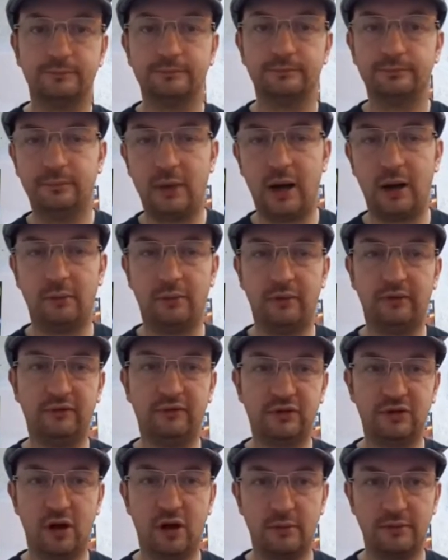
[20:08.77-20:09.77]
But
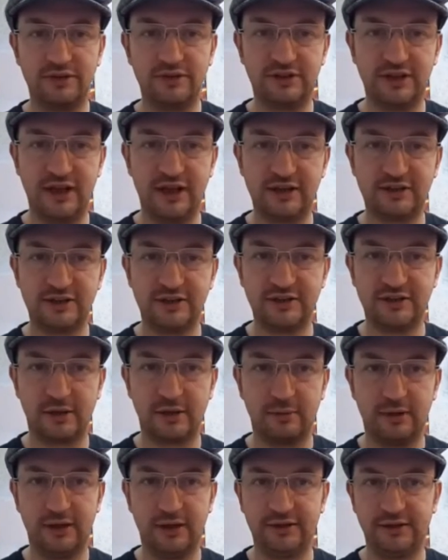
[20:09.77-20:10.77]
with time is the essence, so
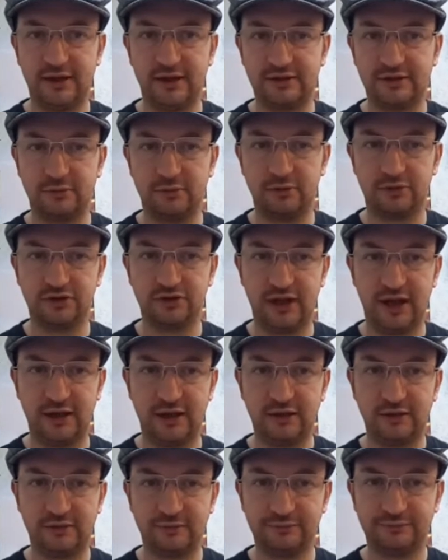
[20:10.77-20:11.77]
we need to get towards the end.